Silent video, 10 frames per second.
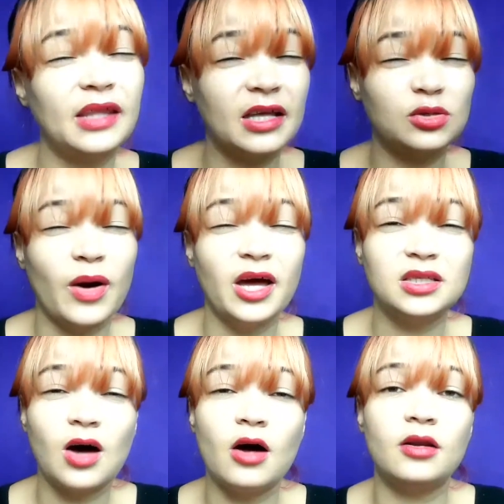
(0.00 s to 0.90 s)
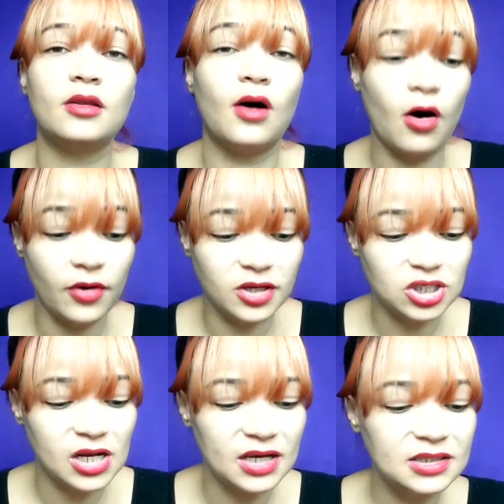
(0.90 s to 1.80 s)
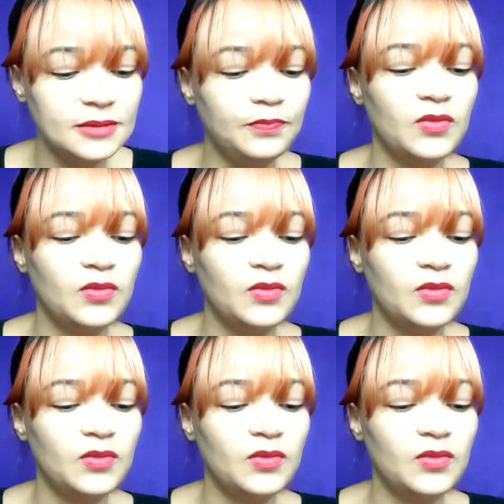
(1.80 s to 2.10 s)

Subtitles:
That's why it's on the orange list.